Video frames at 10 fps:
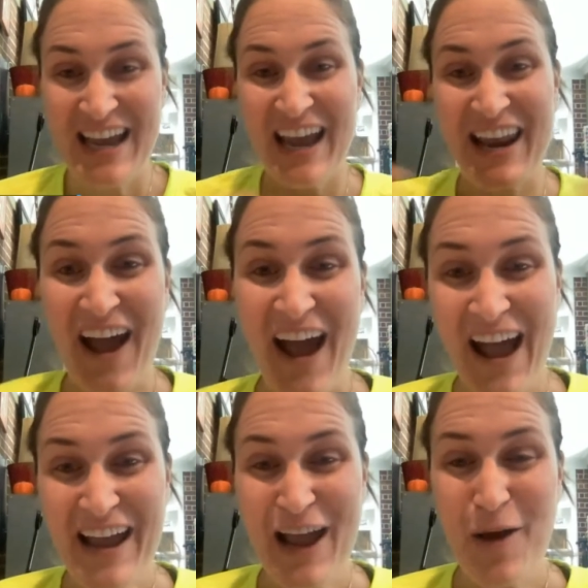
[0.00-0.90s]
And I
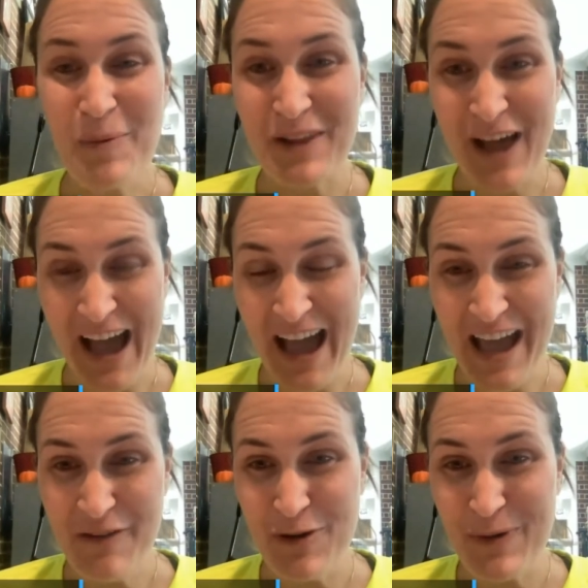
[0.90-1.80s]
am
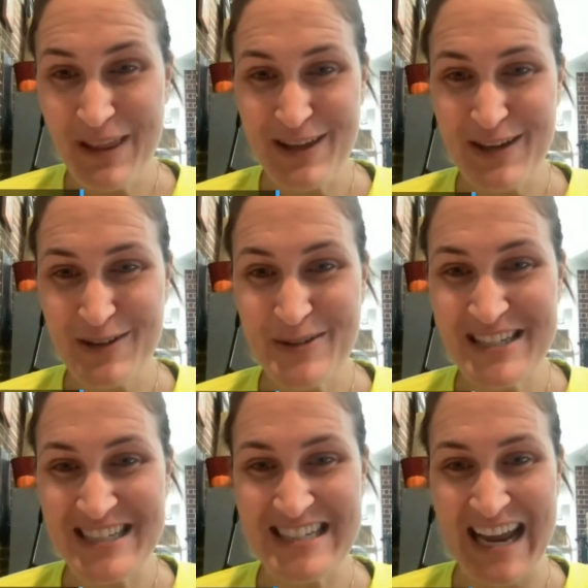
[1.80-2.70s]
live with you
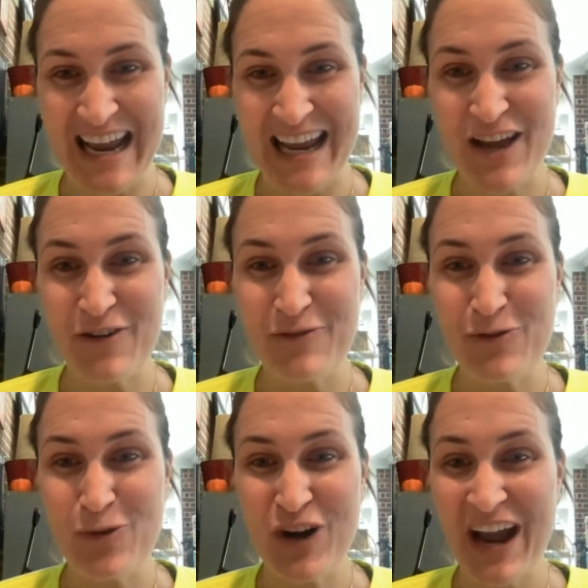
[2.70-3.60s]
today
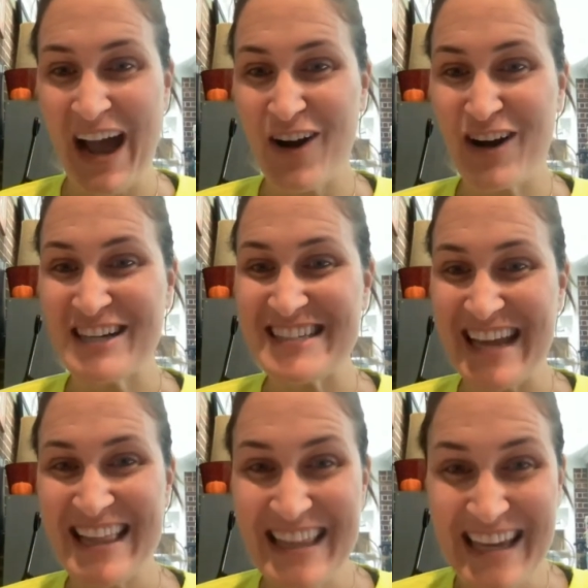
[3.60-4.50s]
for our
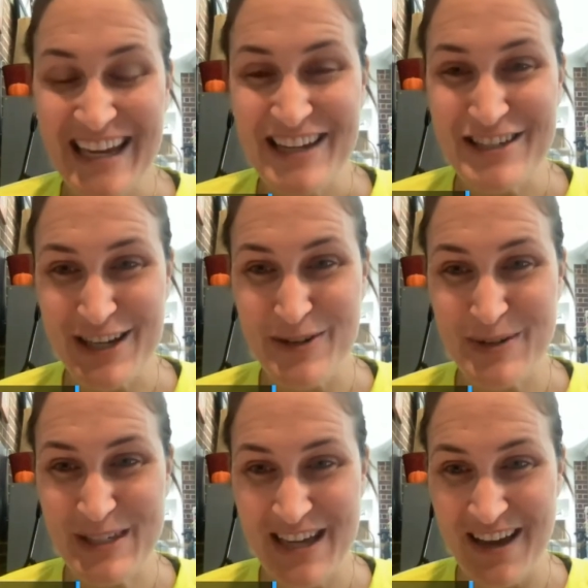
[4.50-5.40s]
daily
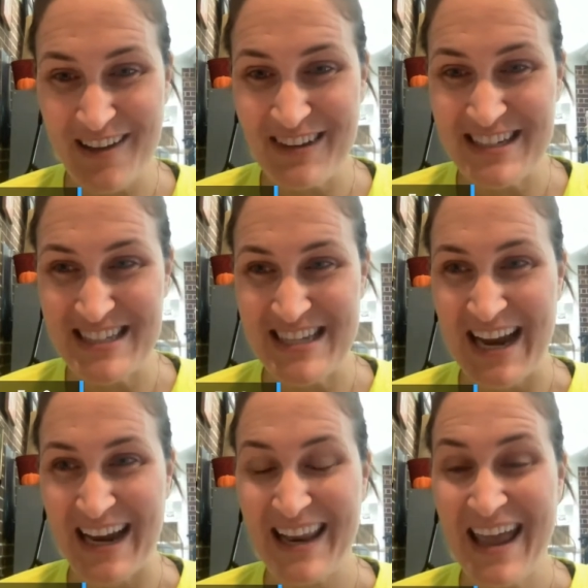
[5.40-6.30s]
dose of
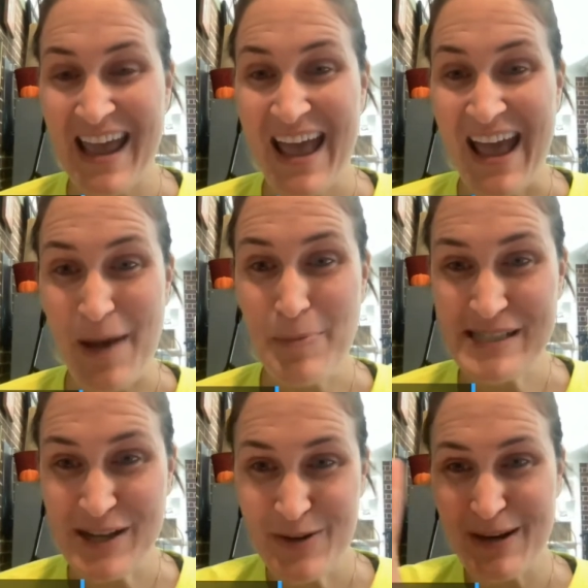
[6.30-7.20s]
design
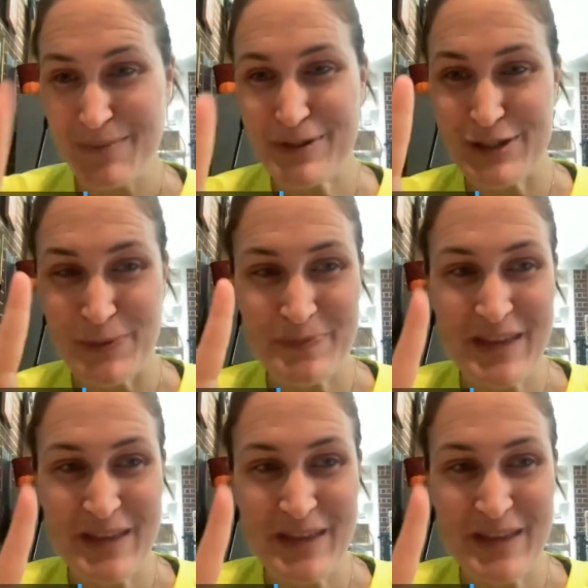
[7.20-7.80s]
episode number two.